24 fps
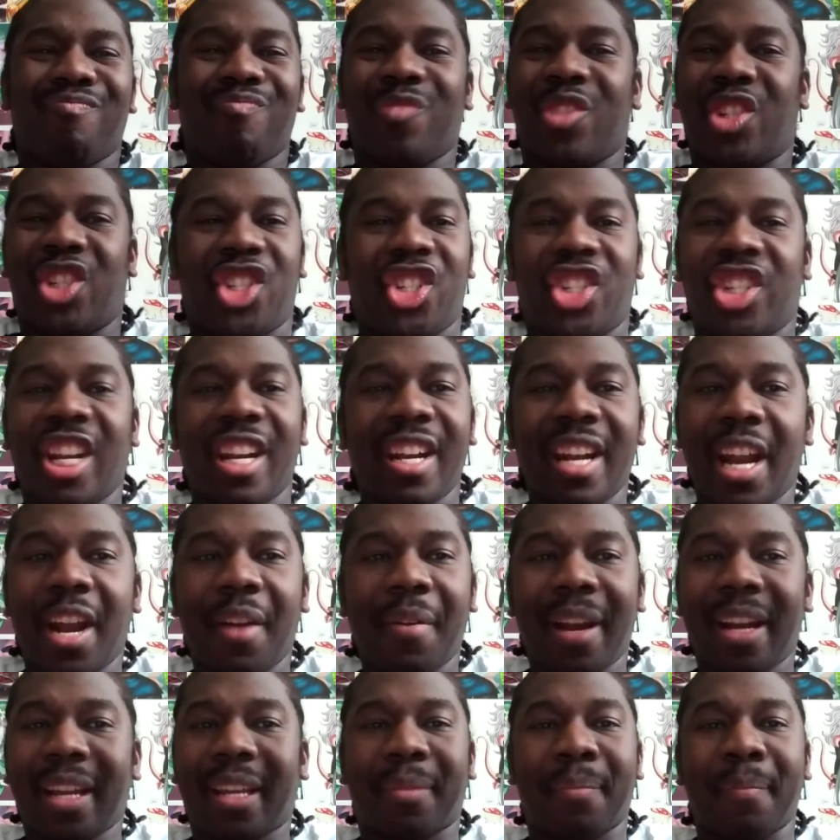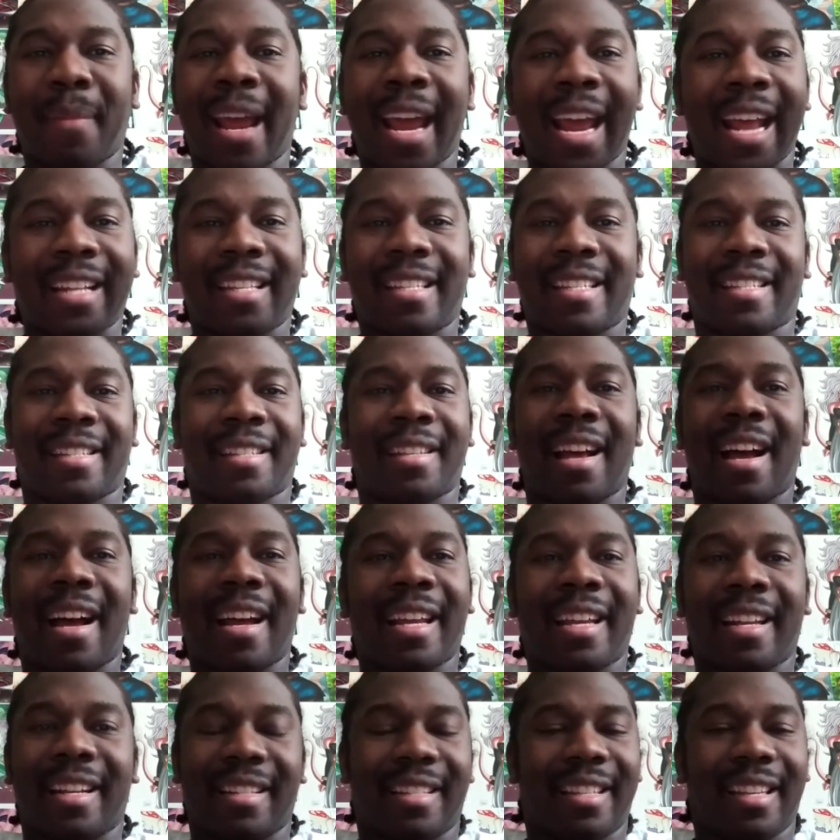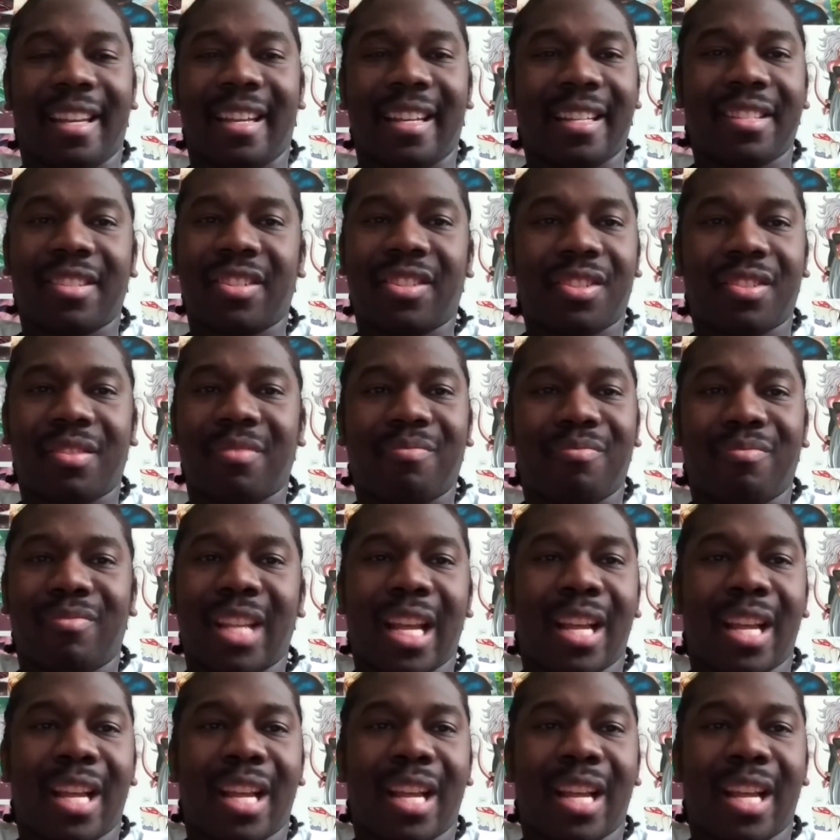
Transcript: generic mad scientist.